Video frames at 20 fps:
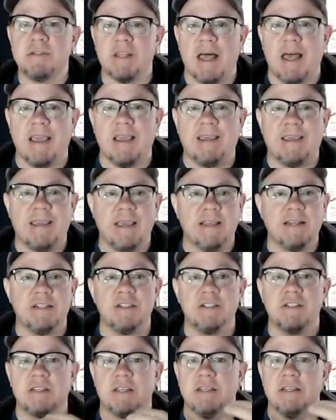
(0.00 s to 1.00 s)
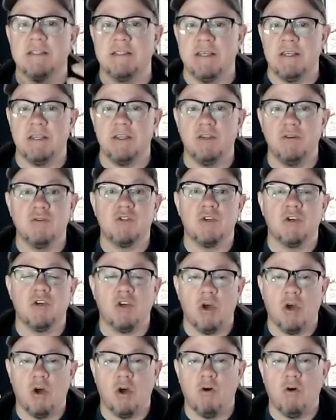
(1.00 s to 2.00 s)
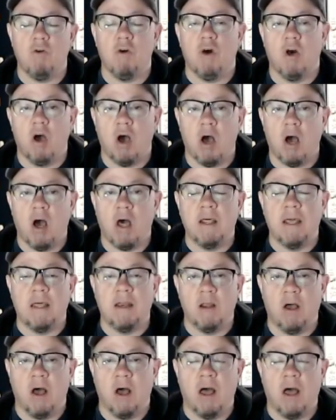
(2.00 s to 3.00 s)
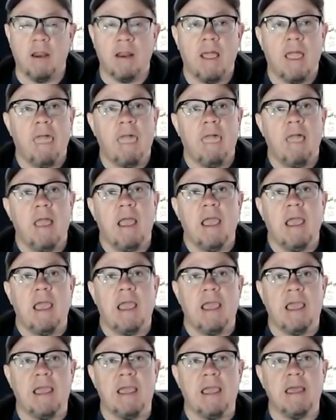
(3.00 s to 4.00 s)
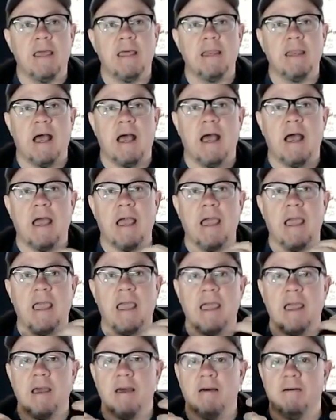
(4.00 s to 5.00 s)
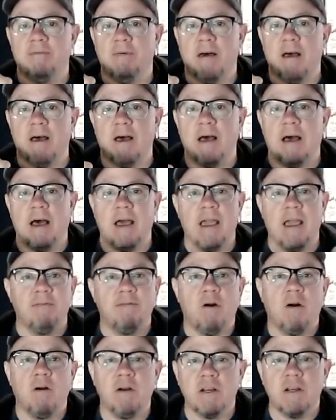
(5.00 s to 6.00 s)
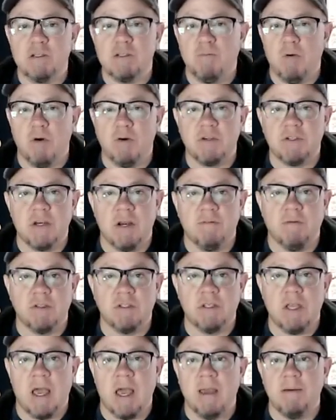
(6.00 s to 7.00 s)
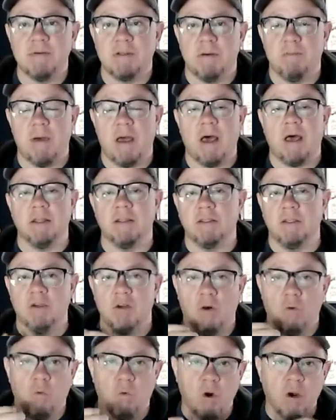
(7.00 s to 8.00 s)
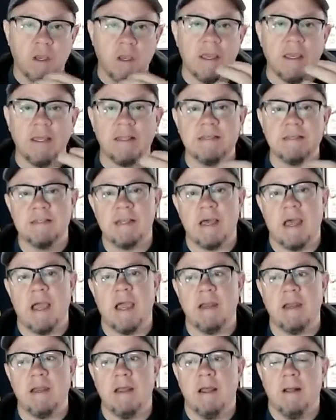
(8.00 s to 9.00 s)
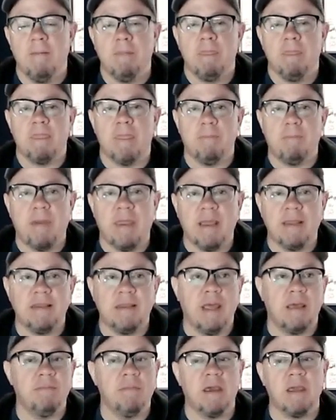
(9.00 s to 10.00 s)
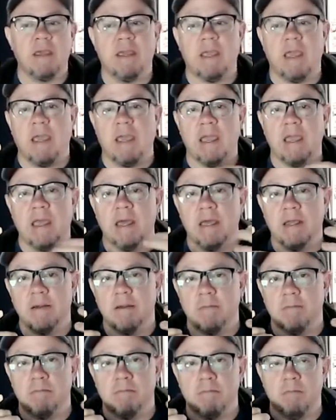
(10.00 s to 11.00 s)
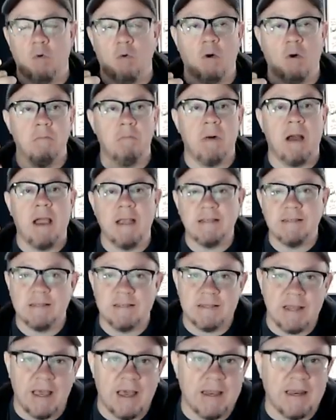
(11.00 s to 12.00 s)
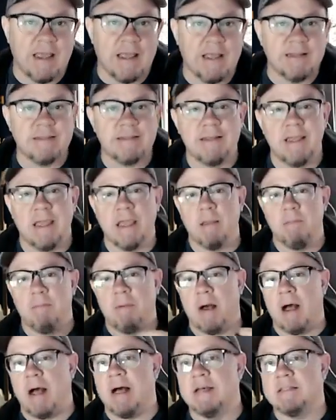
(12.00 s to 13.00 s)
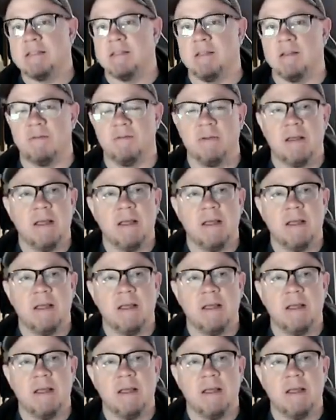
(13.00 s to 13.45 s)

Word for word: like it just continues to go on and on. And I have uh, I have already spoke several times about you know working inside the pandemic and more mindset and staying positive